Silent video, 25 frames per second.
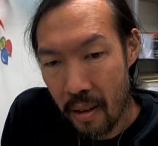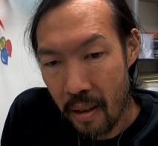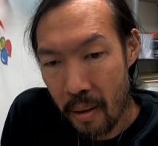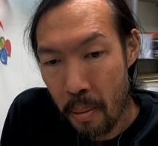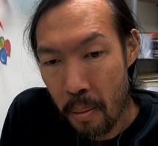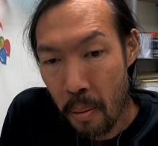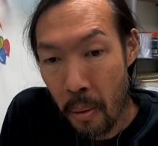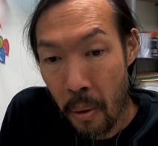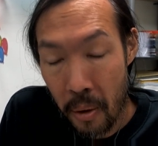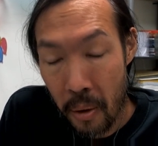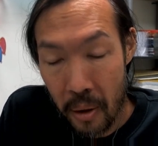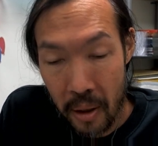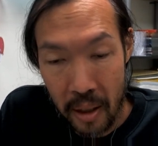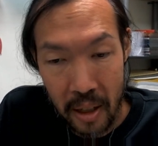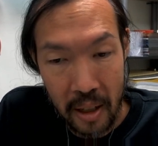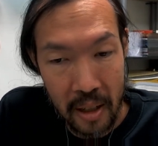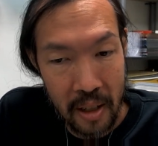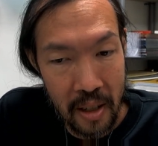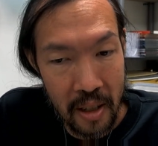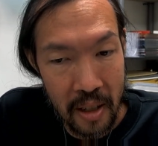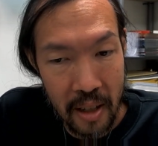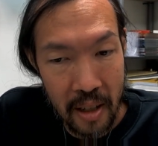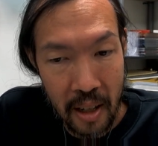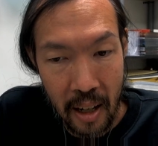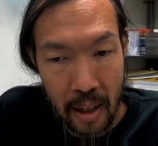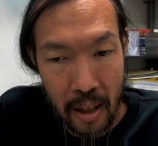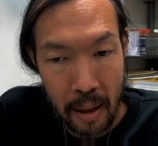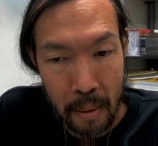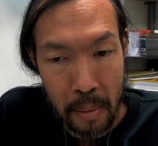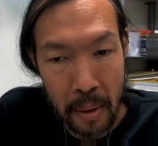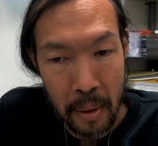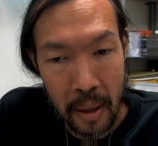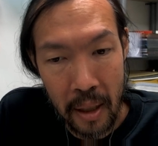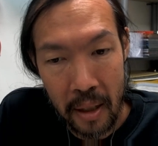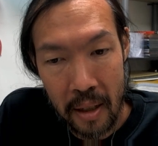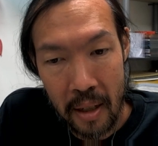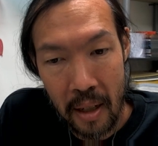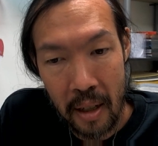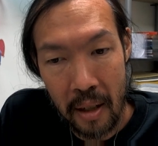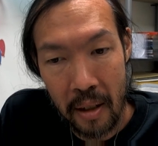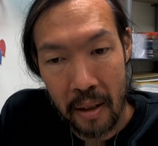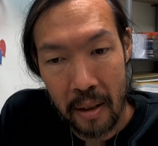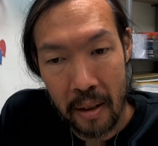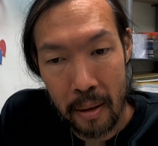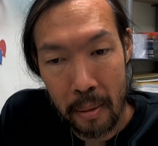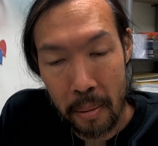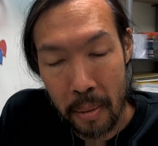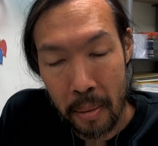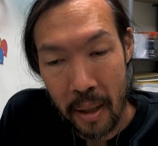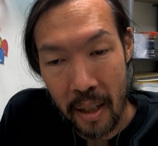mortgage not a big
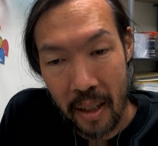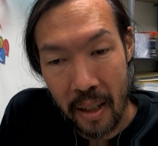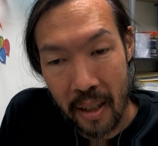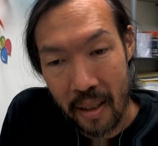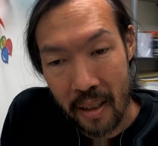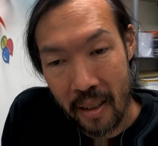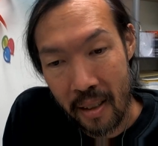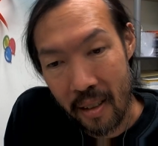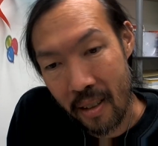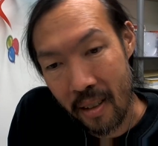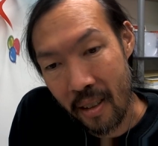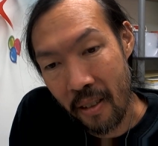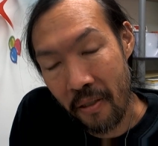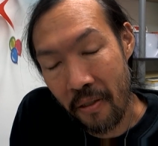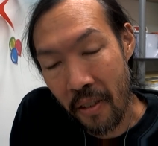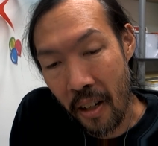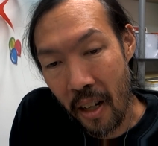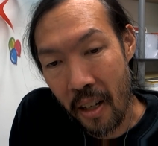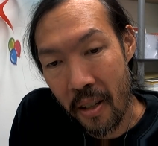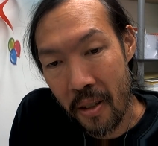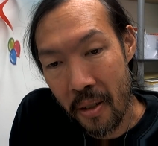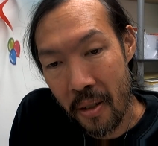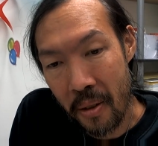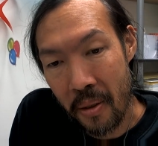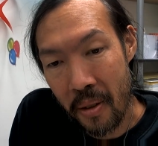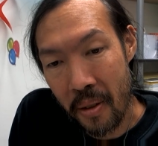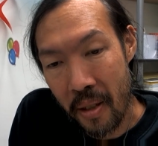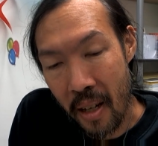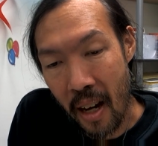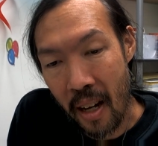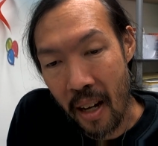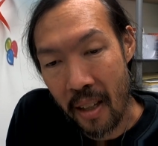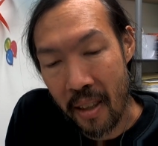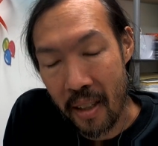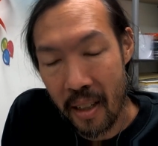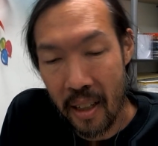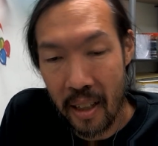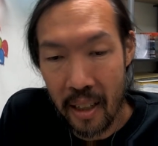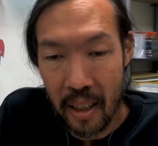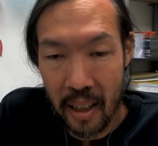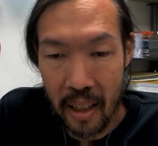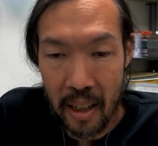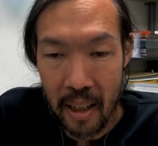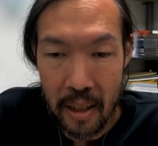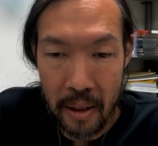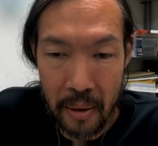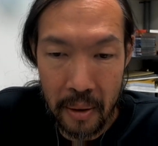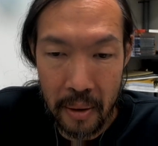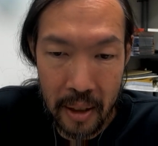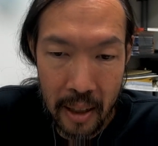deal, but if I do that, then I got to
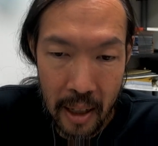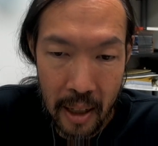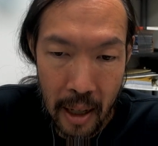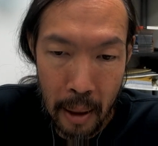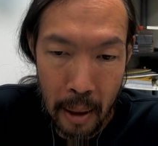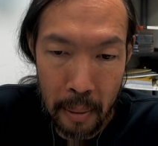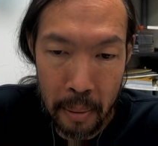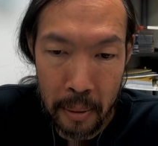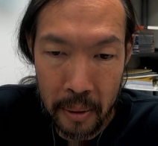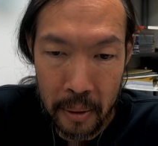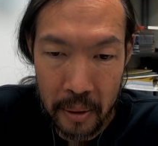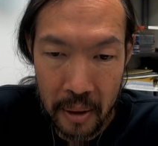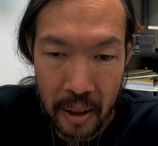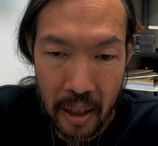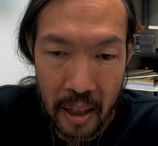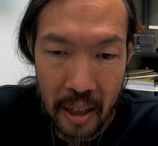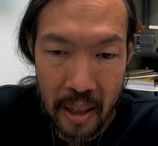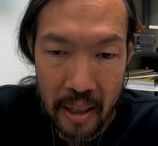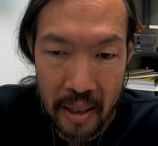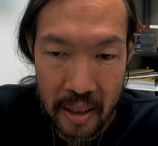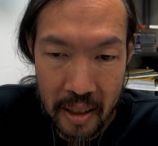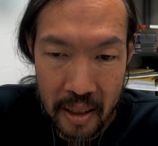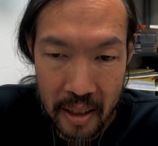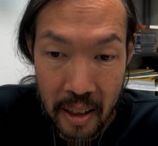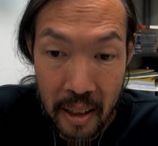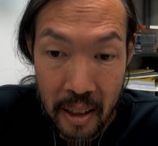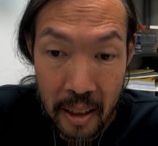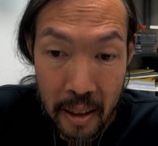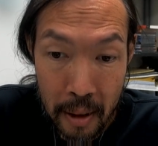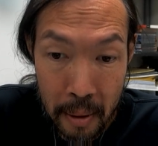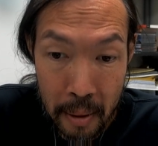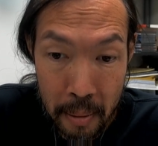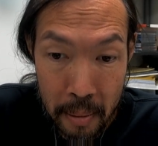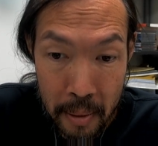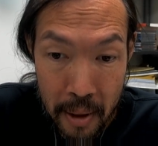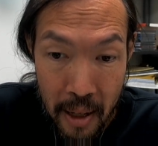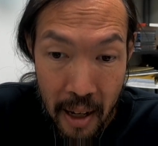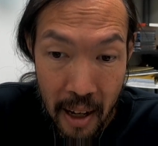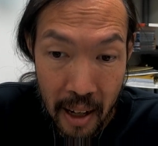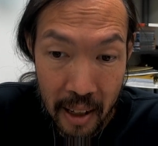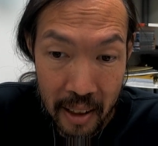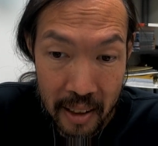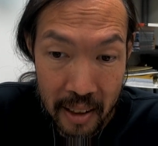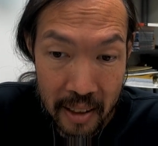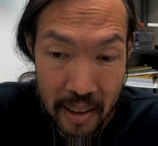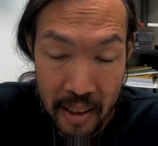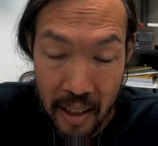deal with capital gains and income tax.